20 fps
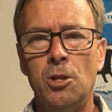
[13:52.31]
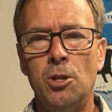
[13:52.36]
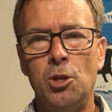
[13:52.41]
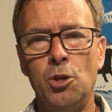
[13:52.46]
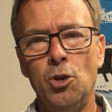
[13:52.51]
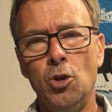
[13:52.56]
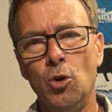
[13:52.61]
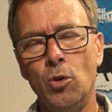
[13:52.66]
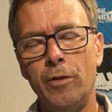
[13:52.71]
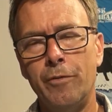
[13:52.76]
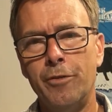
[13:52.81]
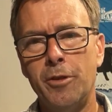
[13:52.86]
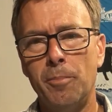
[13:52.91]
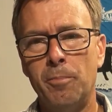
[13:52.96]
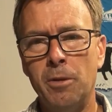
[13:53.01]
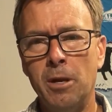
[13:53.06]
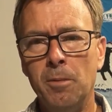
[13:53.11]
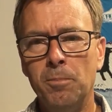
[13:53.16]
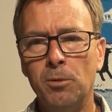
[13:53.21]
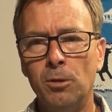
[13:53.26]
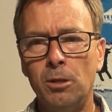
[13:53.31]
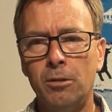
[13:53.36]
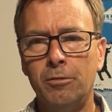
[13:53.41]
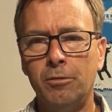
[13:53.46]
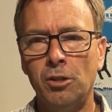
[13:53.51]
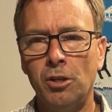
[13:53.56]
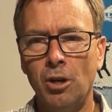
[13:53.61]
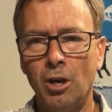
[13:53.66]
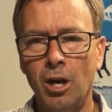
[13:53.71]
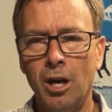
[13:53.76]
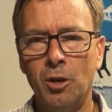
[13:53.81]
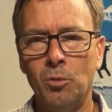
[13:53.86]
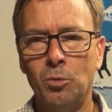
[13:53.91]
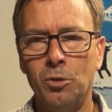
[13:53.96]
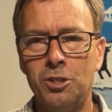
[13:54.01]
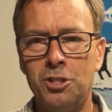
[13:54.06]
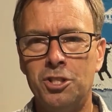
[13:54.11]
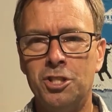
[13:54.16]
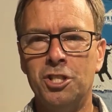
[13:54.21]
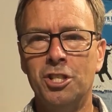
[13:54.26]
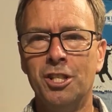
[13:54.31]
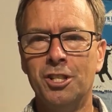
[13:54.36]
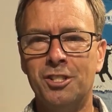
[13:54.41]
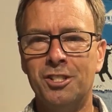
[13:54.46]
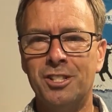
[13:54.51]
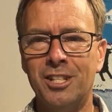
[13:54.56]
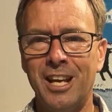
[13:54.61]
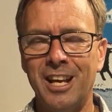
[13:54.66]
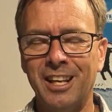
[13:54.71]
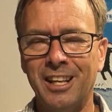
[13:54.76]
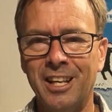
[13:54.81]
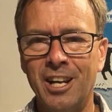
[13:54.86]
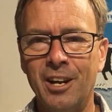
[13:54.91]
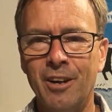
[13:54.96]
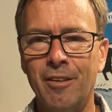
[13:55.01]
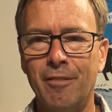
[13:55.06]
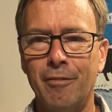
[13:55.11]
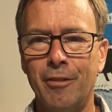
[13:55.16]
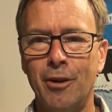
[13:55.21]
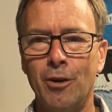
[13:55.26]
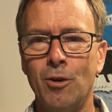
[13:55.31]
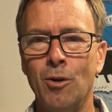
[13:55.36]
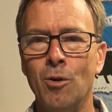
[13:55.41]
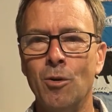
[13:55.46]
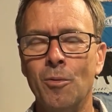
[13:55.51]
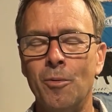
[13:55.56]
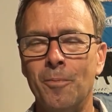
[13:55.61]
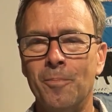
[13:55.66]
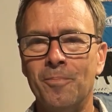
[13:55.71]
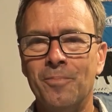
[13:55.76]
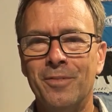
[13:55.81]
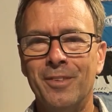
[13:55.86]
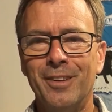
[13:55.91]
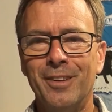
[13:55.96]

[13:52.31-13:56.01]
You know, if the people of God would just take care of their own,